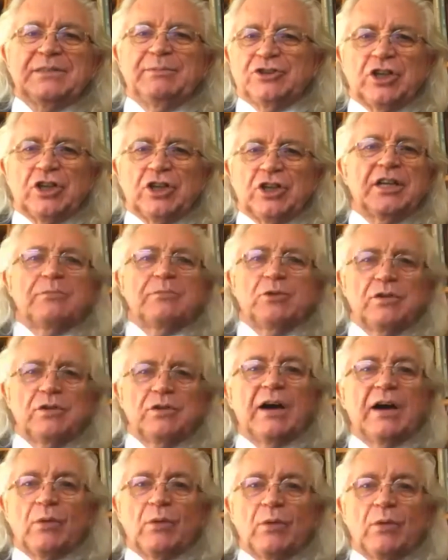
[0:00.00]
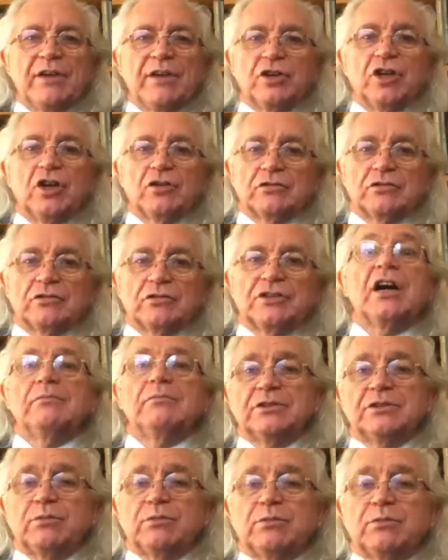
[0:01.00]
been trying to move that way for a long
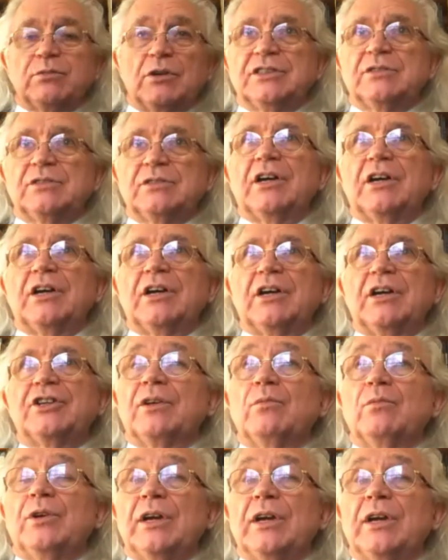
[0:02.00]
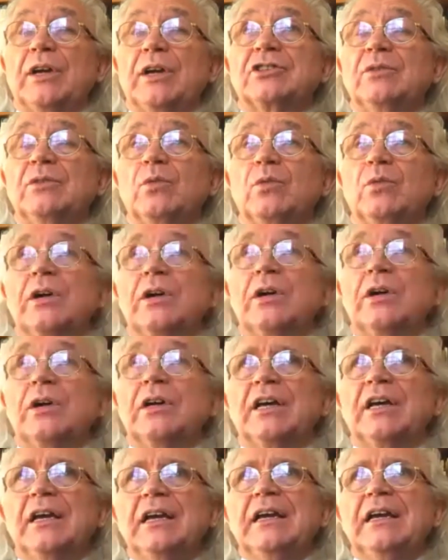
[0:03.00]
time. It's one of the reasons why I don't think we actually will.
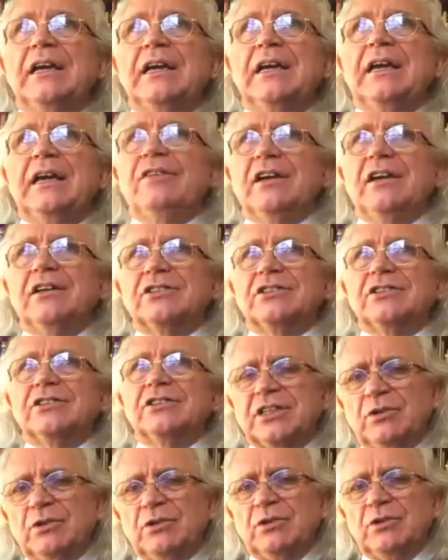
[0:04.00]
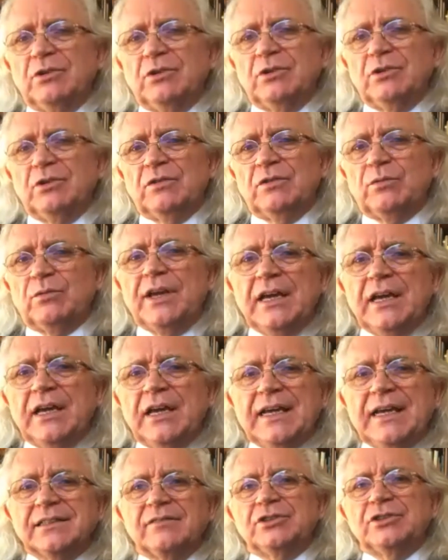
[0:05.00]
But if they are trying to move away, is the
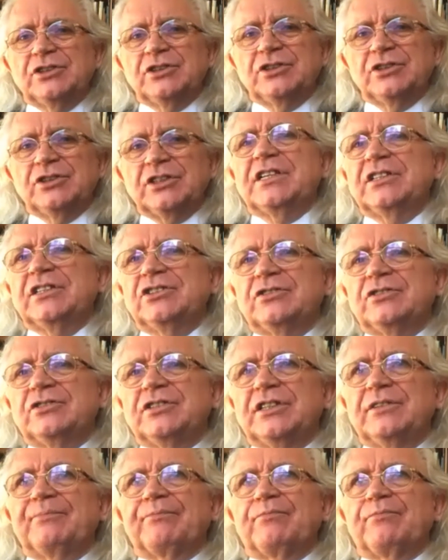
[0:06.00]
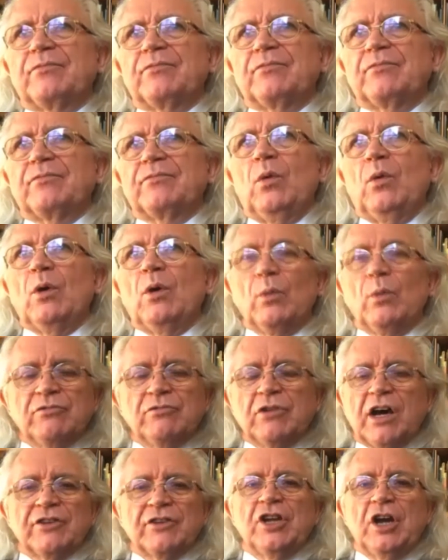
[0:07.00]
government just saying, do you think, well, we'd
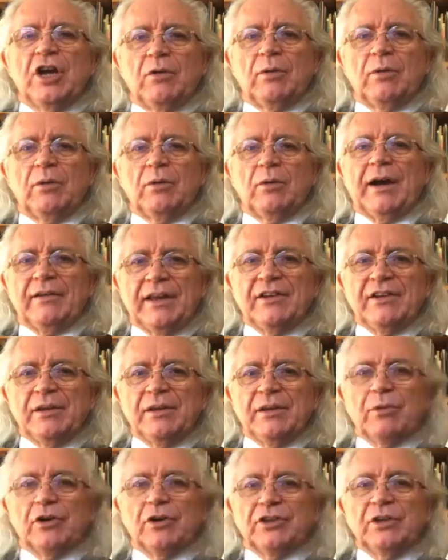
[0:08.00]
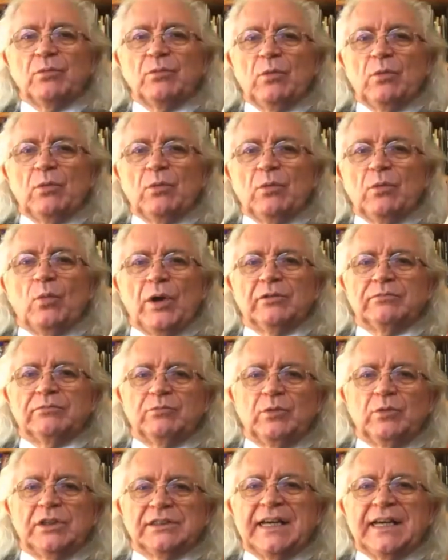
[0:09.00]
rather know about anybody and
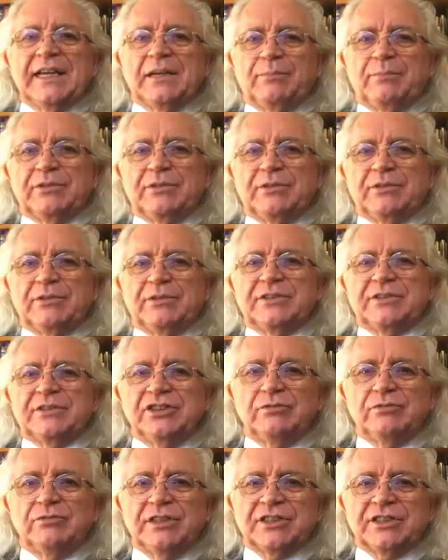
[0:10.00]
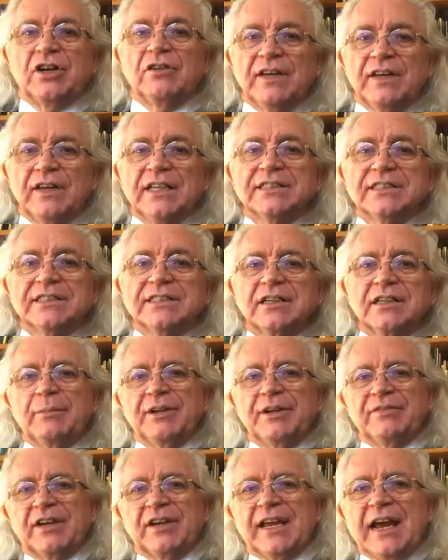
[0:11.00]
we'll take a percentage risk on this, a
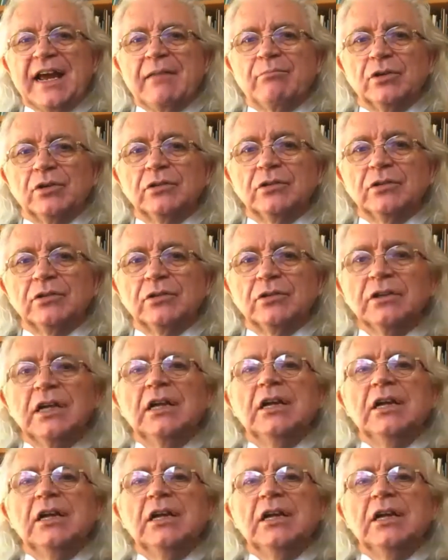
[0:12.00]
bit of a gamble?